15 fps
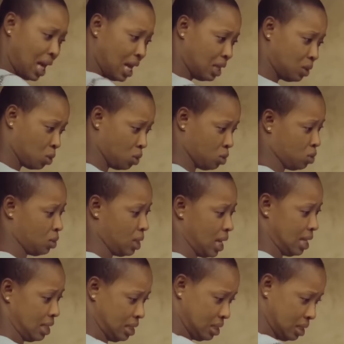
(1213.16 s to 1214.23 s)
kill her. Let us
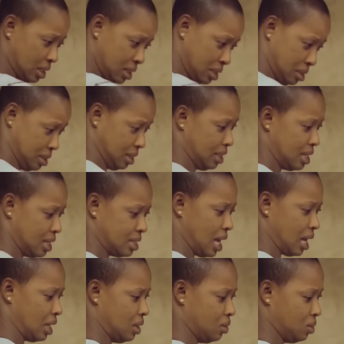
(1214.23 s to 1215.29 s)
know that the
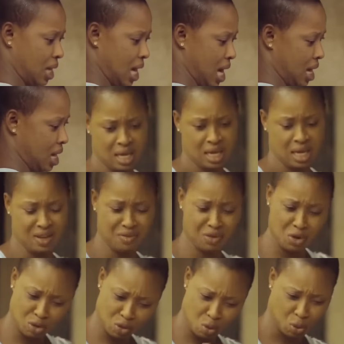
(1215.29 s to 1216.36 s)
sickness has killed
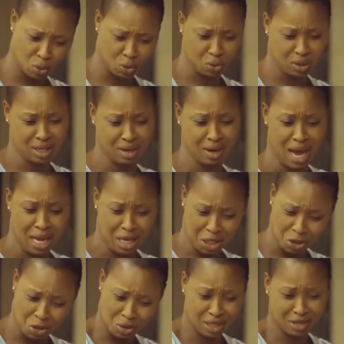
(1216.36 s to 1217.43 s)
her. If he doesn't want to kill
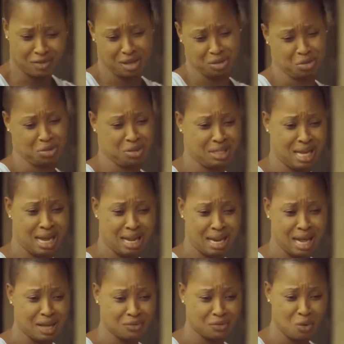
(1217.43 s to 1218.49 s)
her, he should leave her to stay
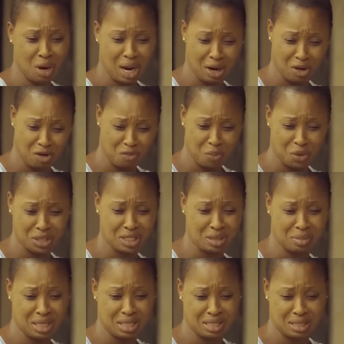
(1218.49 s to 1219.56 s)
alive. What kind of
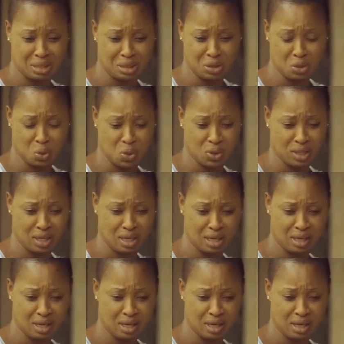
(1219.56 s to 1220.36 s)
punishment is this one?